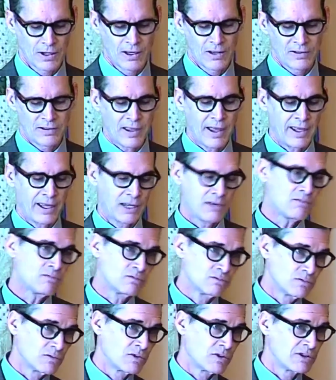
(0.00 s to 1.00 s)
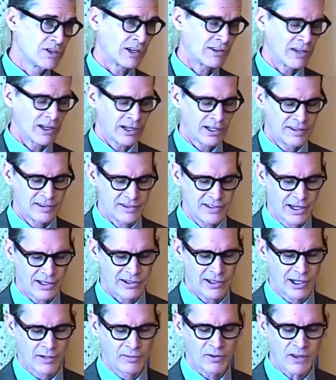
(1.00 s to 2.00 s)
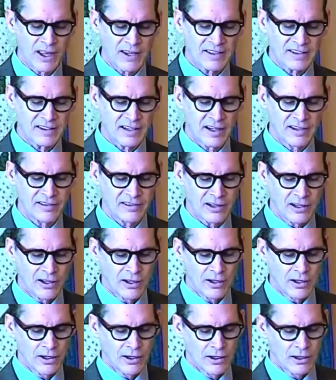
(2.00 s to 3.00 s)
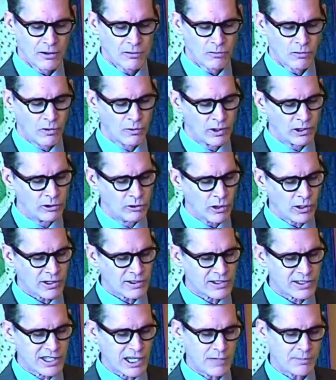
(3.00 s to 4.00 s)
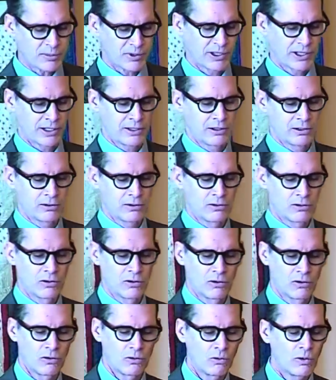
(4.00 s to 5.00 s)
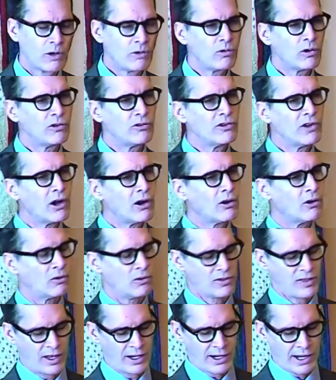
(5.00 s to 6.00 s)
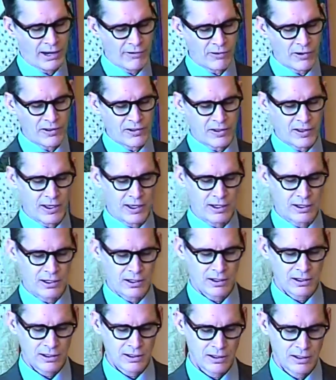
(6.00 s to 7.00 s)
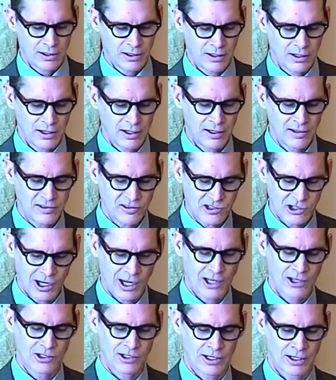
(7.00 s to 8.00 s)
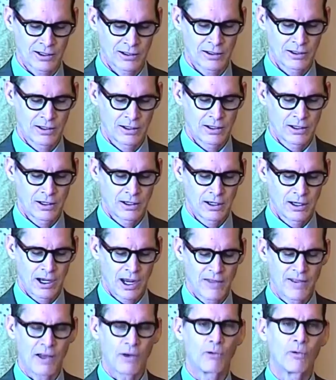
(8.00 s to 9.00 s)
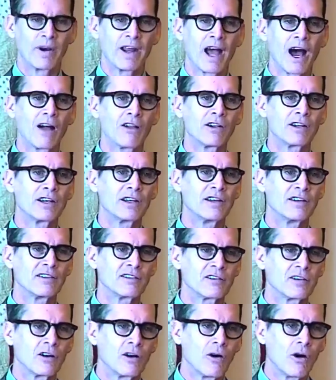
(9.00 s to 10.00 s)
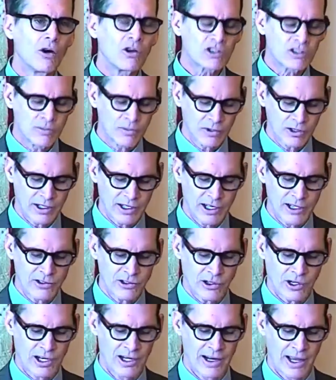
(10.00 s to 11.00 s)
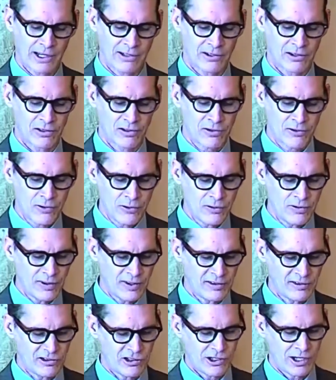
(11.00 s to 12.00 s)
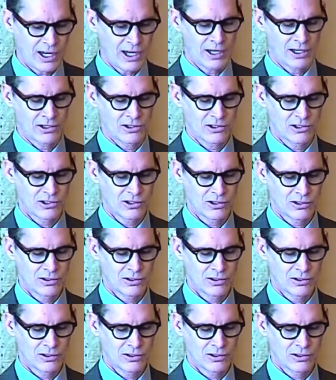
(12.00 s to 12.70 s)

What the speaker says: Thich Nhat Hanh's nickname, they says, when we look deeply, we will know that everything is changing and that reality is ultimately interconnected through this change.